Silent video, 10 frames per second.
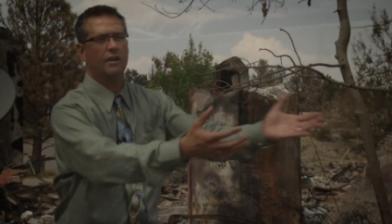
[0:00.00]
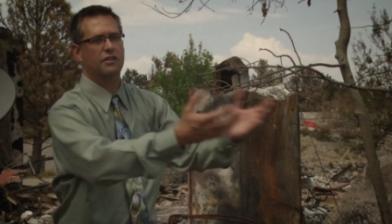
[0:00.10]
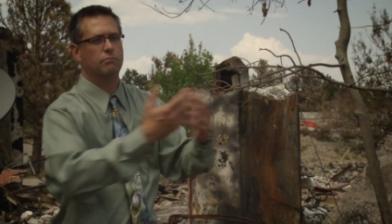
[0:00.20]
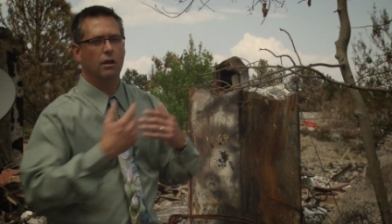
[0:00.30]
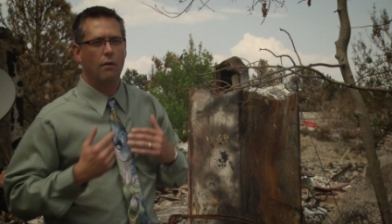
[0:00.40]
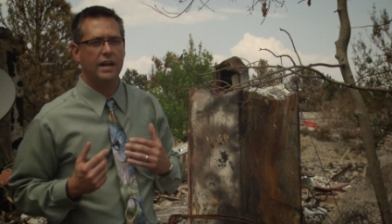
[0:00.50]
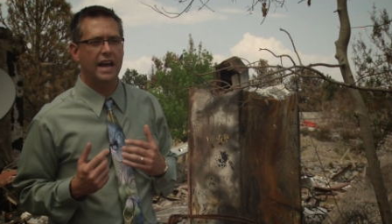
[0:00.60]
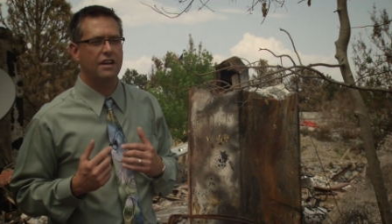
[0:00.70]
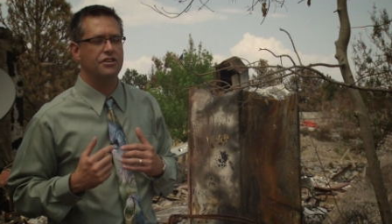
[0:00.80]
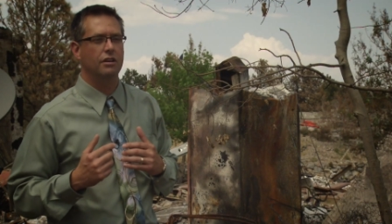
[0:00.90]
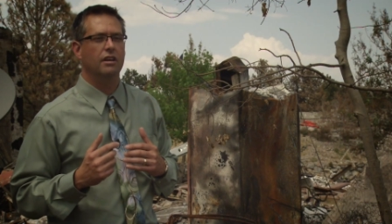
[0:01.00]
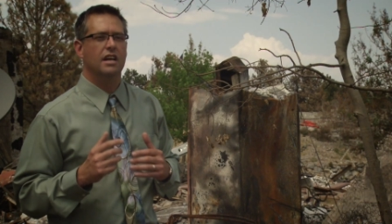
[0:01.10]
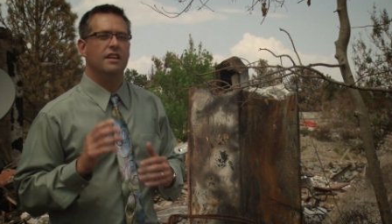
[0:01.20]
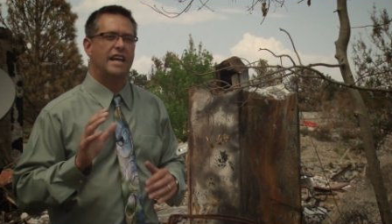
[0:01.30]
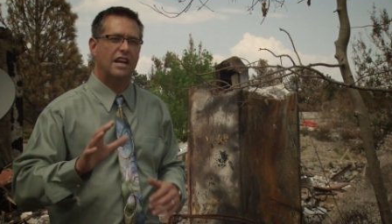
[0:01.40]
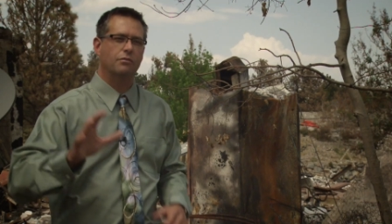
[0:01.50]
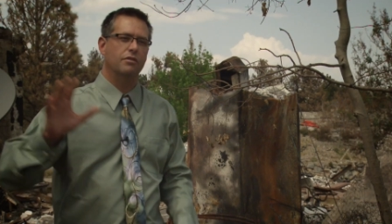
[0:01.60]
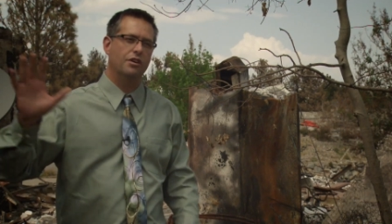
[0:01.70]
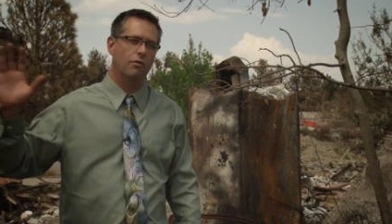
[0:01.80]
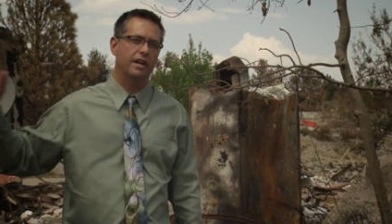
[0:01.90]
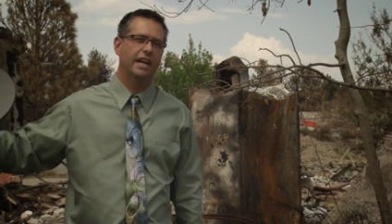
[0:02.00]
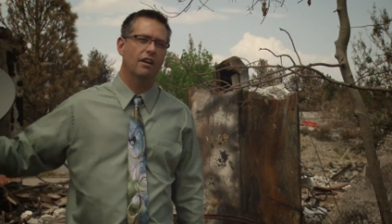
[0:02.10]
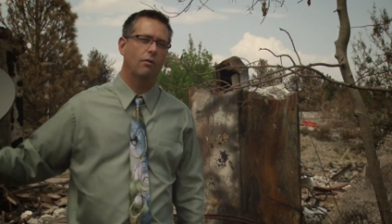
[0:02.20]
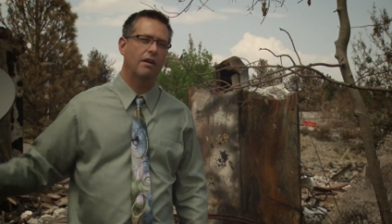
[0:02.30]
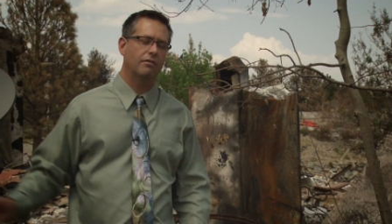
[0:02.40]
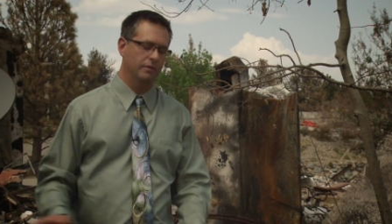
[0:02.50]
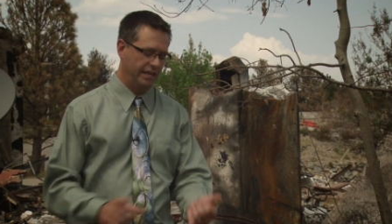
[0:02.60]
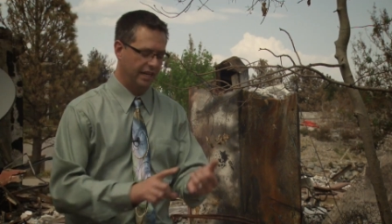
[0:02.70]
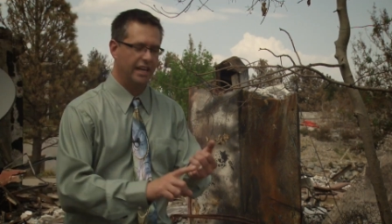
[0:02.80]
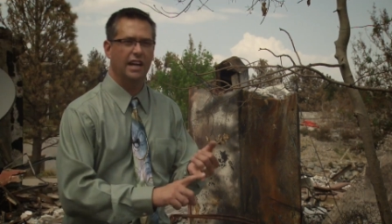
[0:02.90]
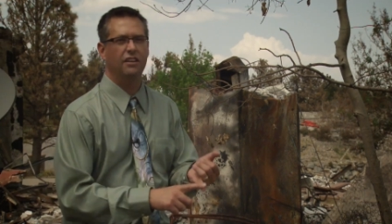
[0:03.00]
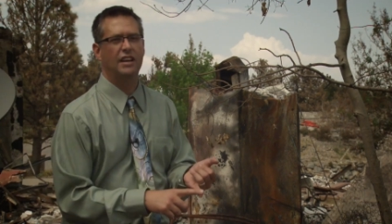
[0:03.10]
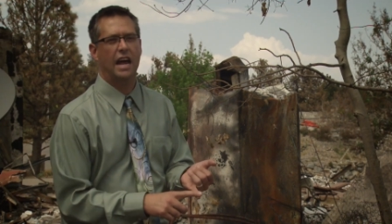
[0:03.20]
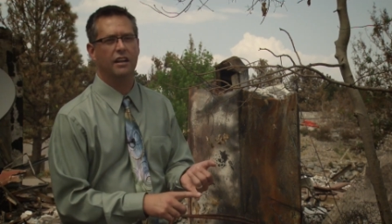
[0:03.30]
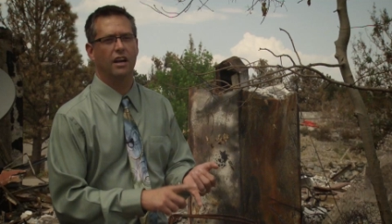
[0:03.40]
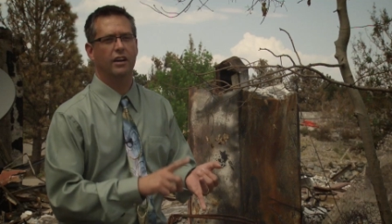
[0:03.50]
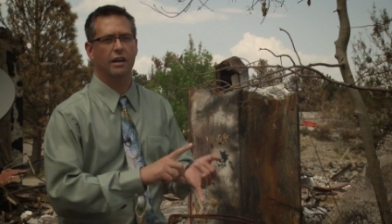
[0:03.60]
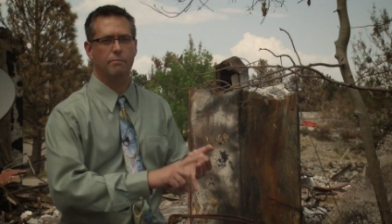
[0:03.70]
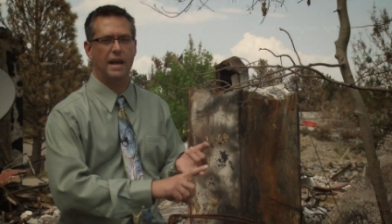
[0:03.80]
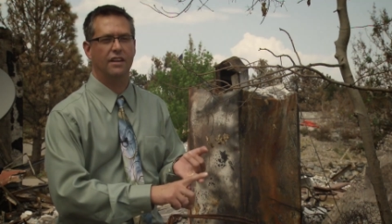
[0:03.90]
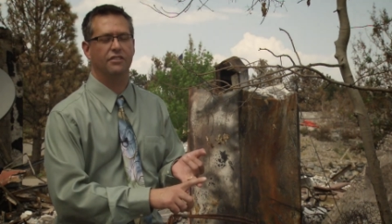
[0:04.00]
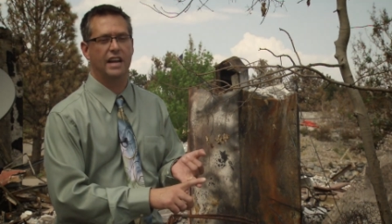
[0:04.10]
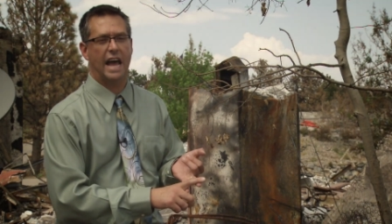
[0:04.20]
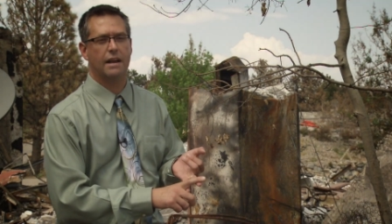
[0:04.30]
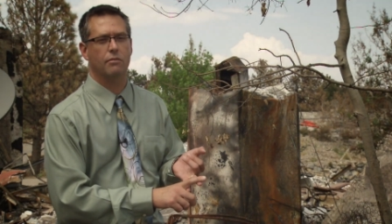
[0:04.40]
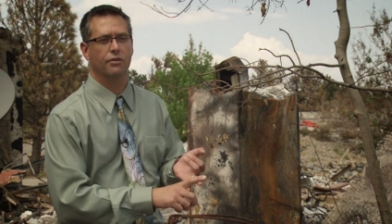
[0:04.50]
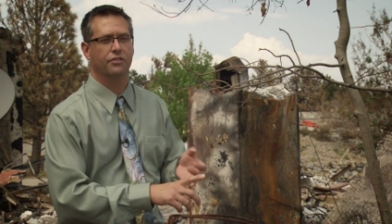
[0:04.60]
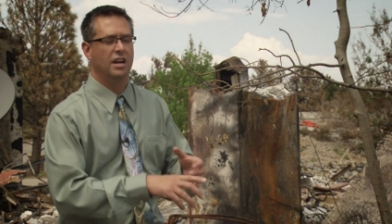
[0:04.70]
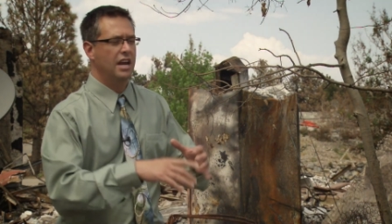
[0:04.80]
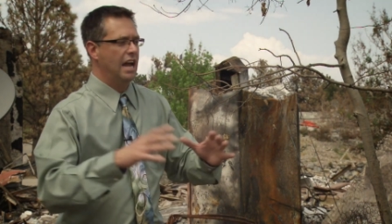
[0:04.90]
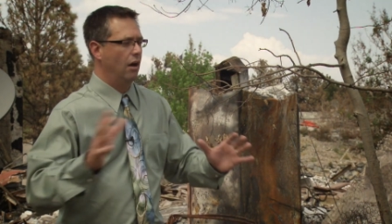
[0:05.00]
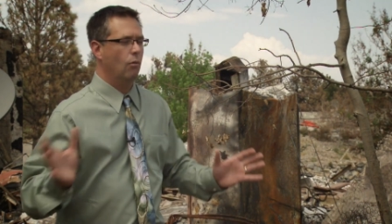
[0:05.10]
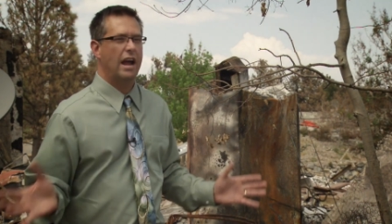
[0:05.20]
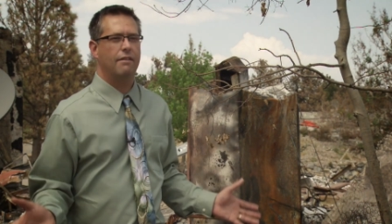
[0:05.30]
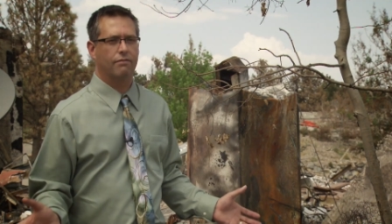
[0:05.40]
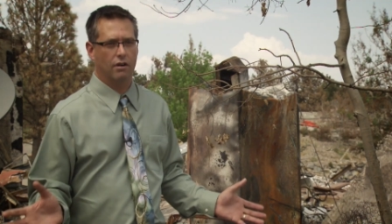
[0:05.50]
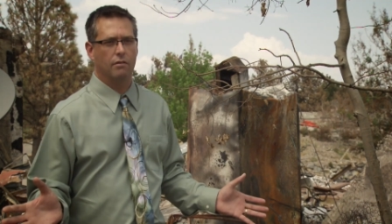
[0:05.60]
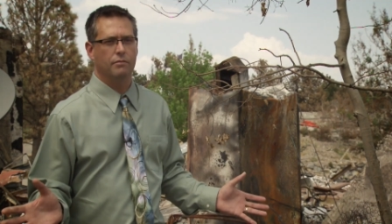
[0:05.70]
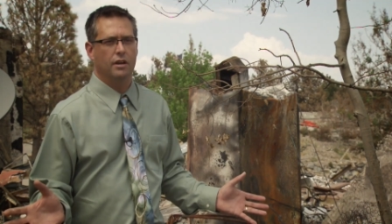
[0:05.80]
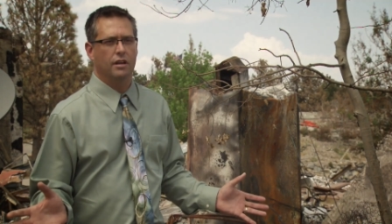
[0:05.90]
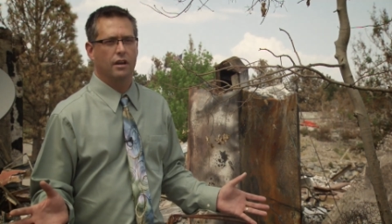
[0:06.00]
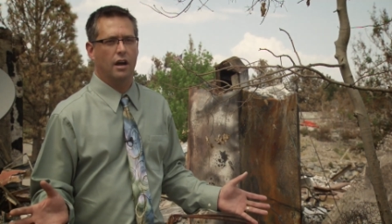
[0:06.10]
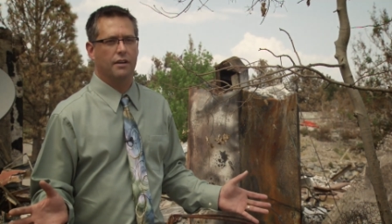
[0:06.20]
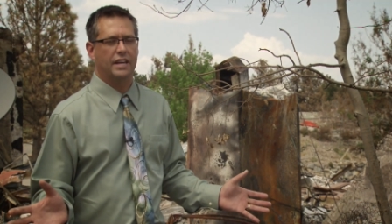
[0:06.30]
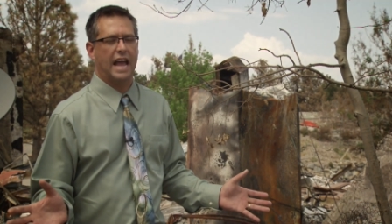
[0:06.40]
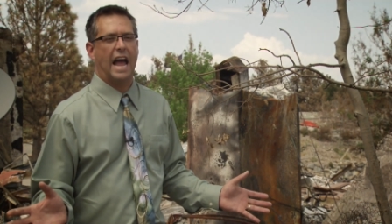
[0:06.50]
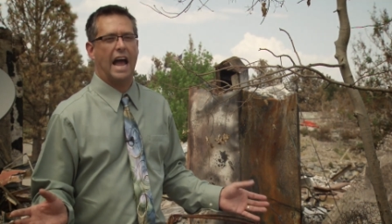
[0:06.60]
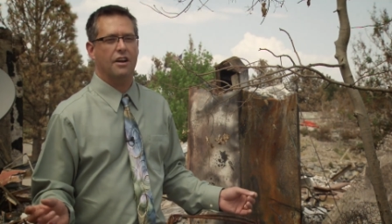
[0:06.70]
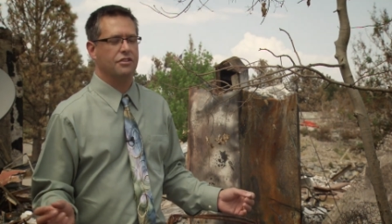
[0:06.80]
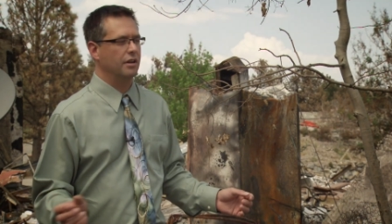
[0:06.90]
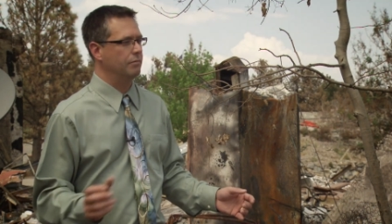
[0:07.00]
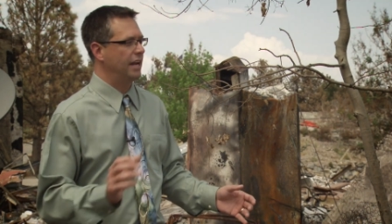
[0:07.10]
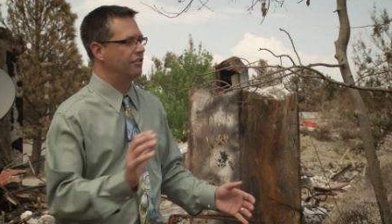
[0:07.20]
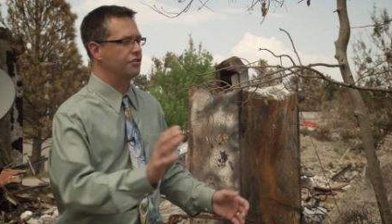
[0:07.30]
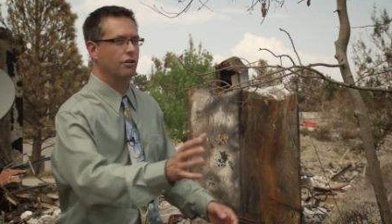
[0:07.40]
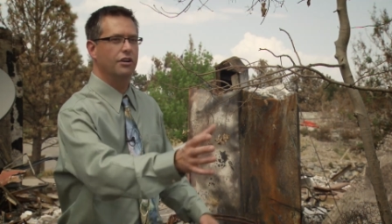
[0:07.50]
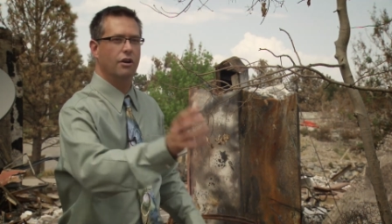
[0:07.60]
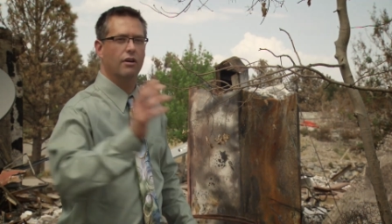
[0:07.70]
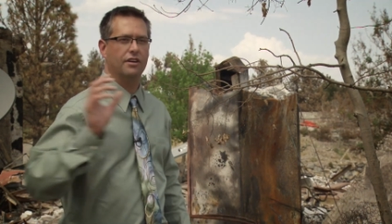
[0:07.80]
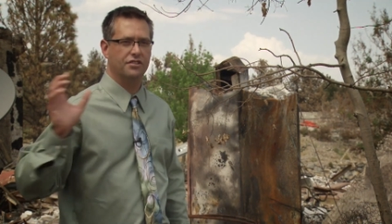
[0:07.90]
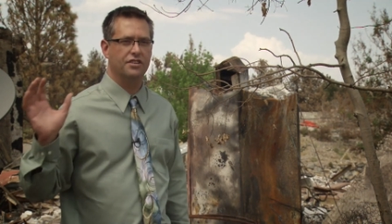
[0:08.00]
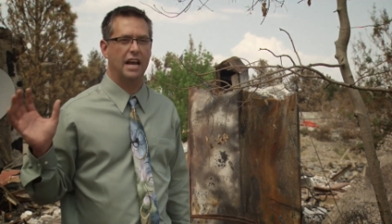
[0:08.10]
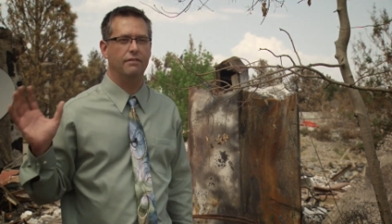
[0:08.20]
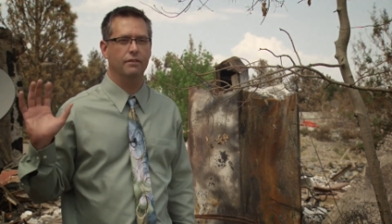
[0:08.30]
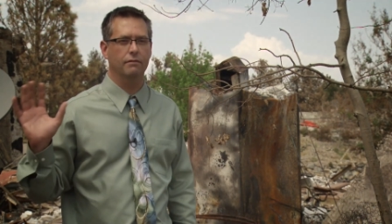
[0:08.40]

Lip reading: when it's blowing at you, that's when you want to get away from it. Get kids out of there, get pets and animals away from the ash, and make sure you're in a safe